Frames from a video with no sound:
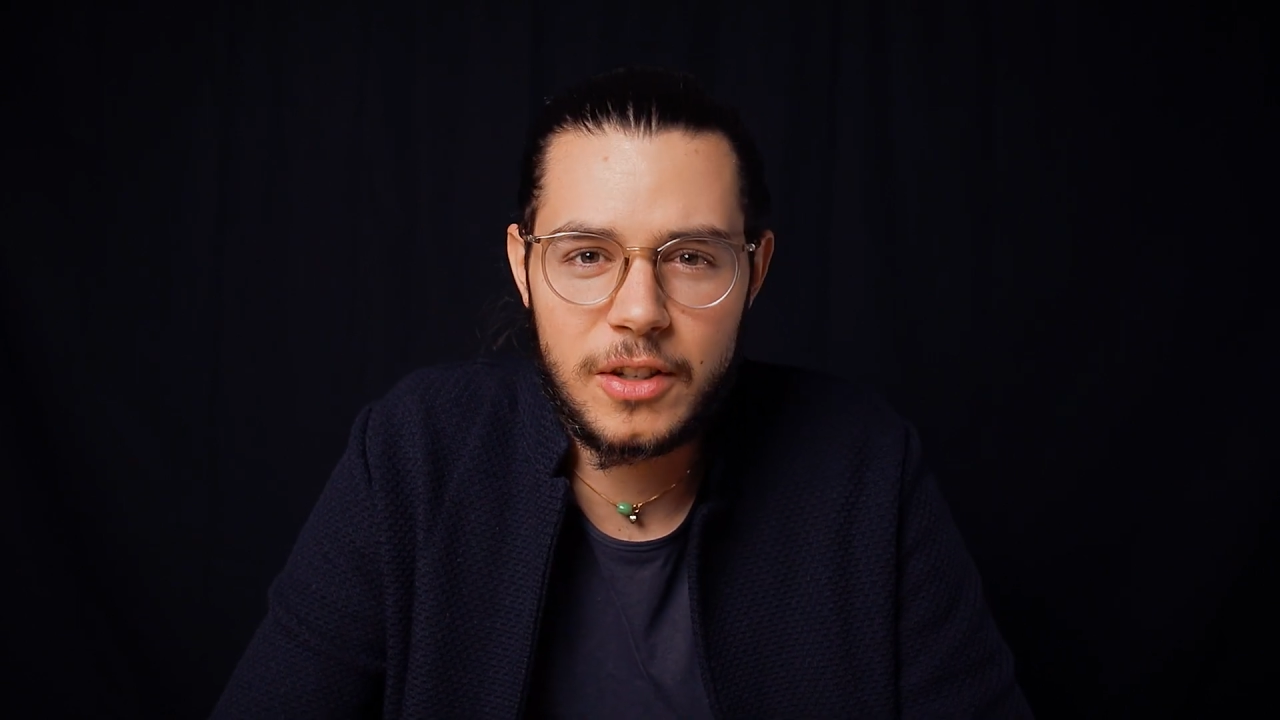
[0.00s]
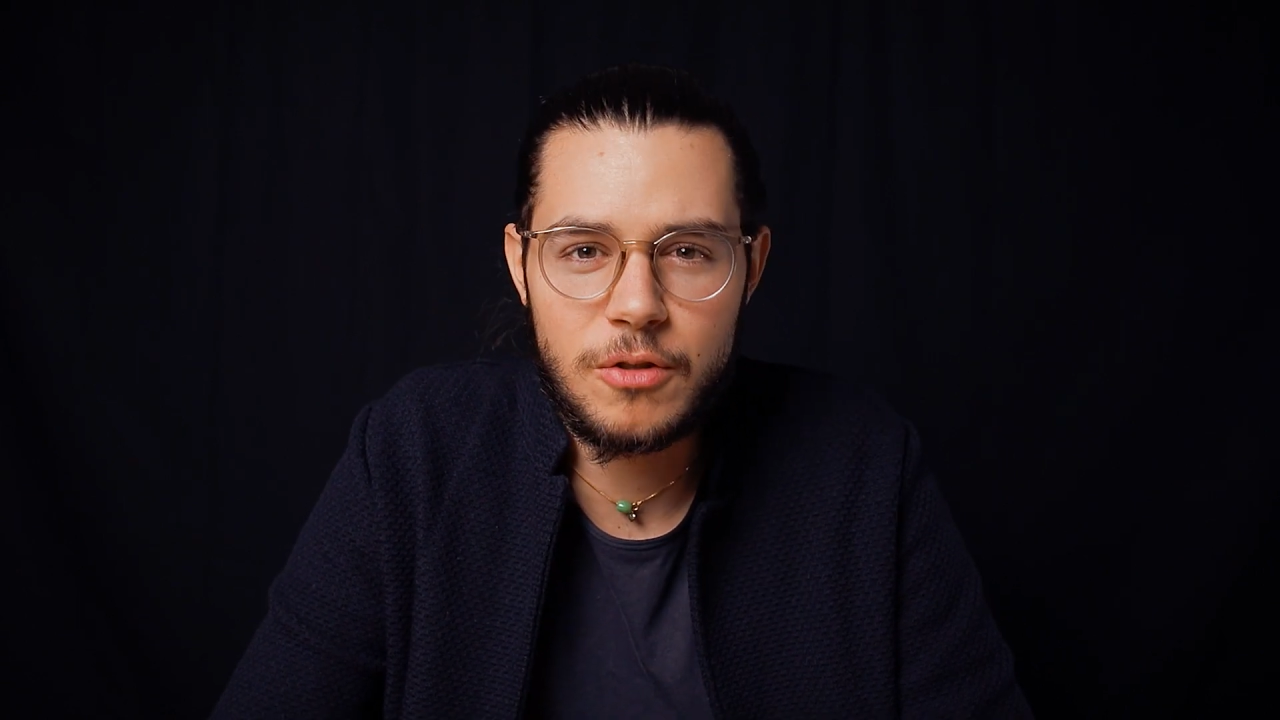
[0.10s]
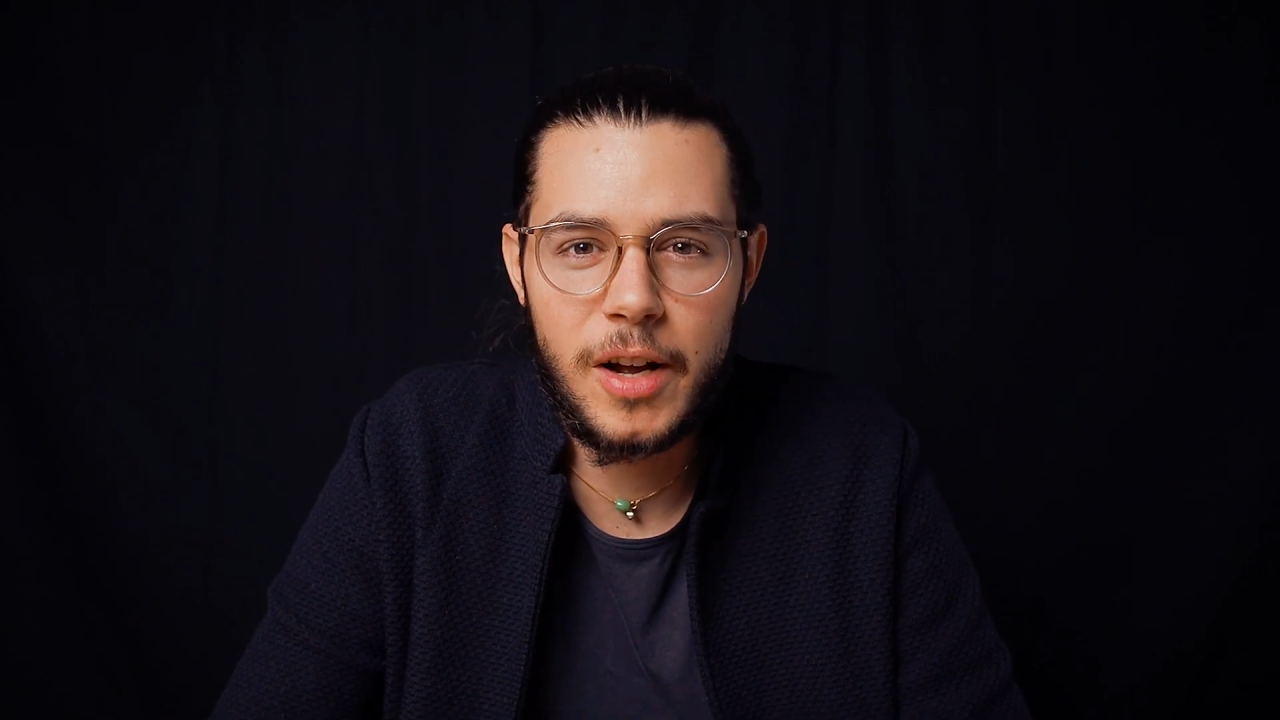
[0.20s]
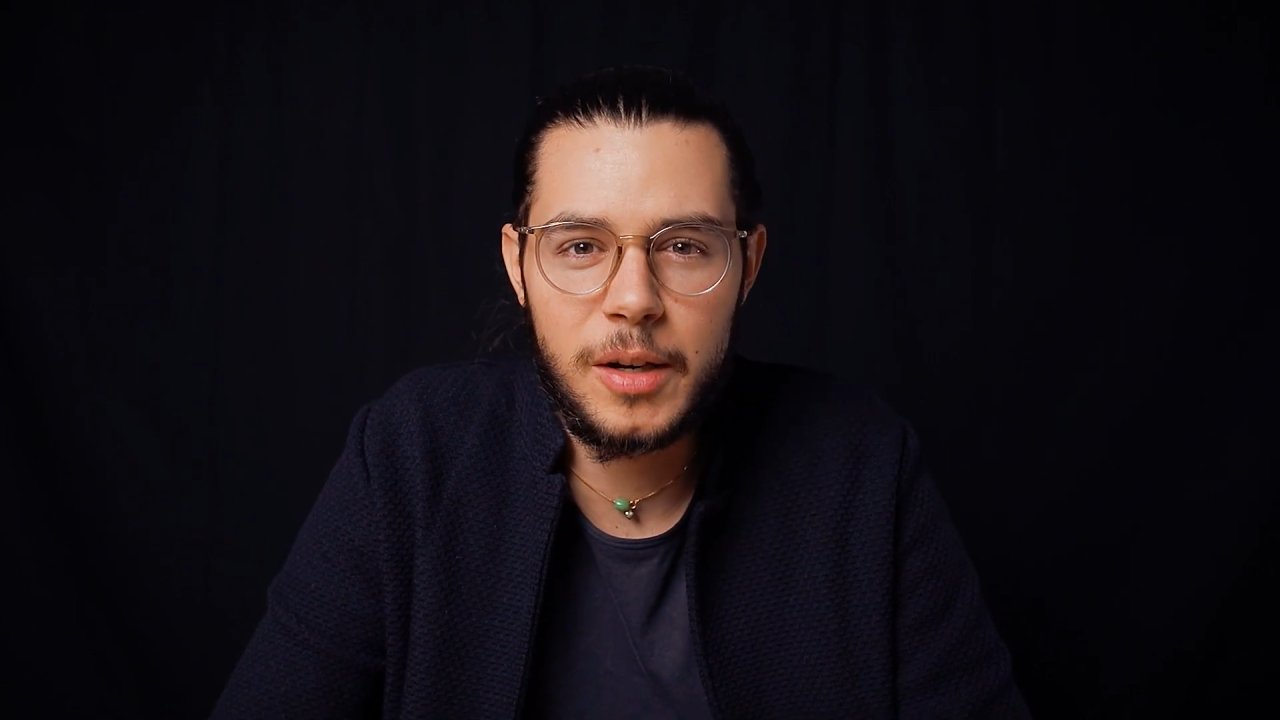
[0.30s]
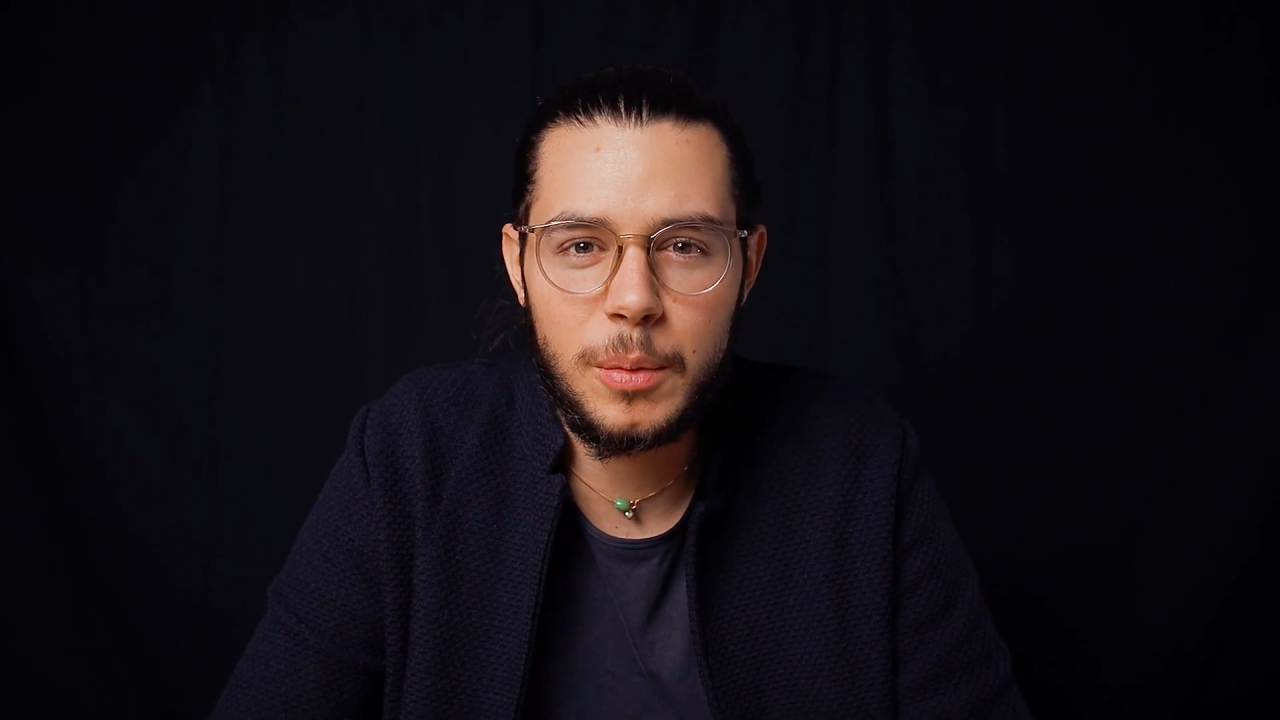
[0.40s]

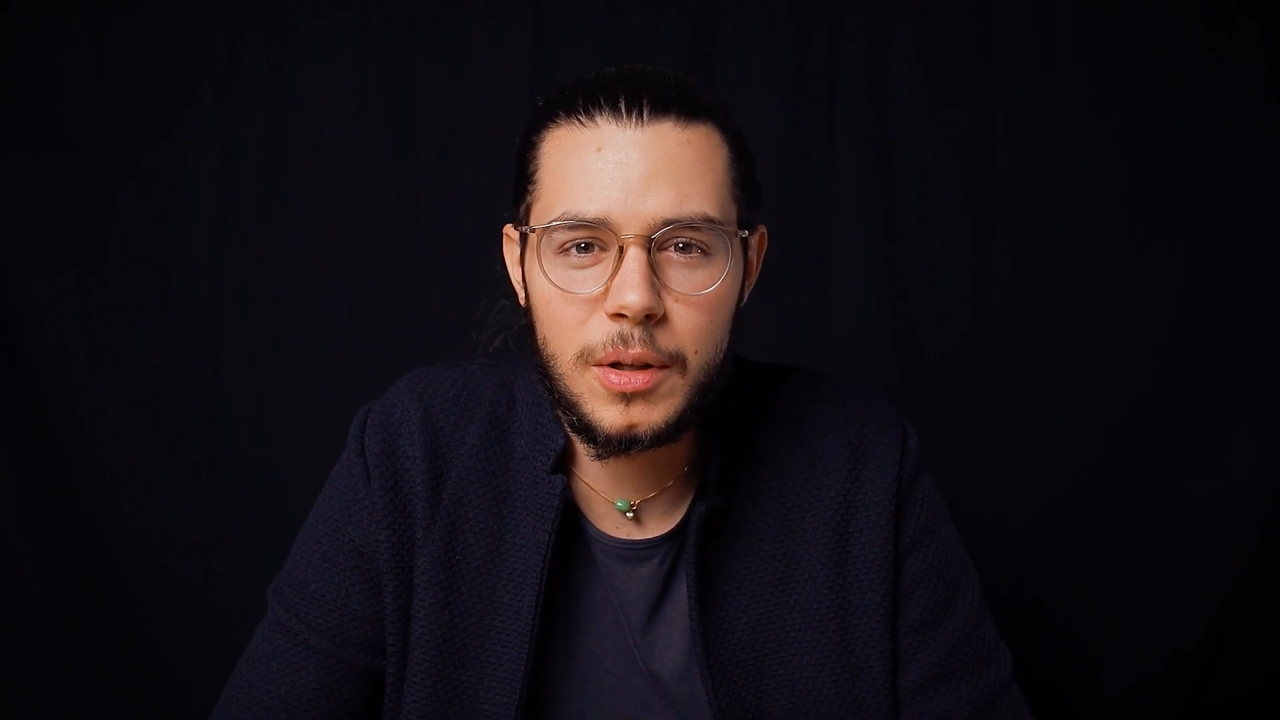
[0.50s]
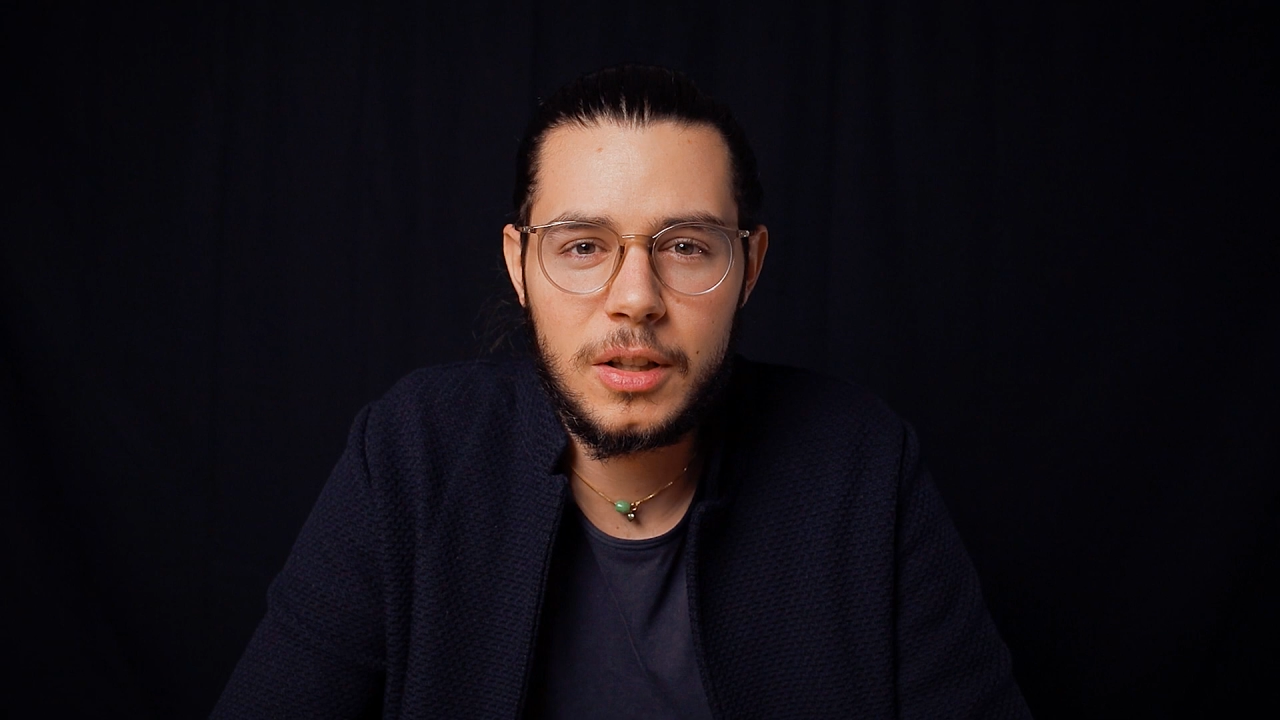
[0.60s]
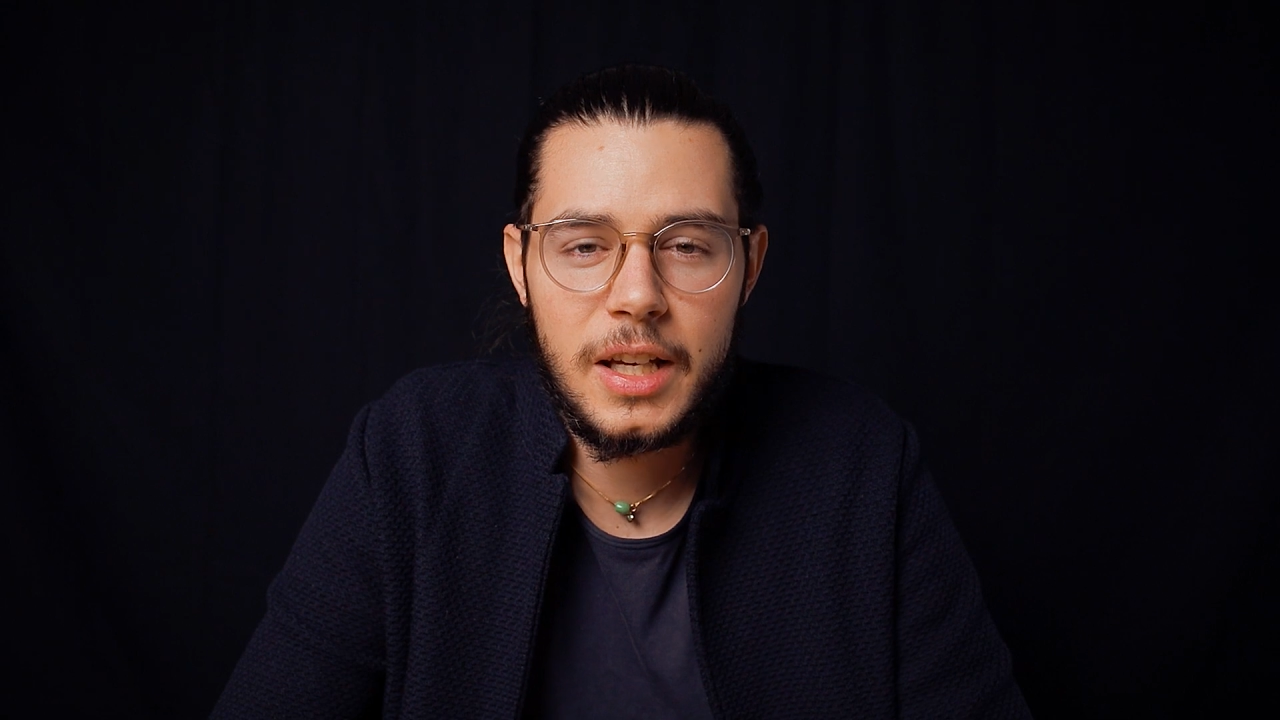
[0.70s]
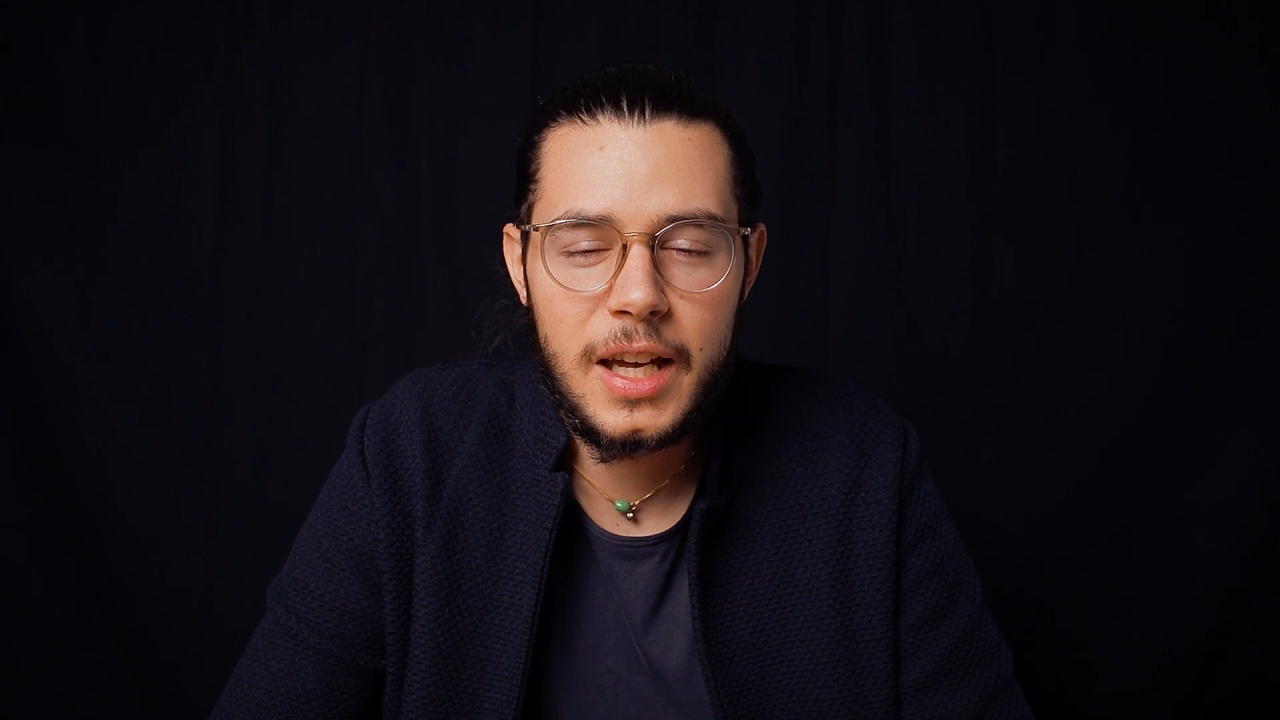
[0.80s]
incredible,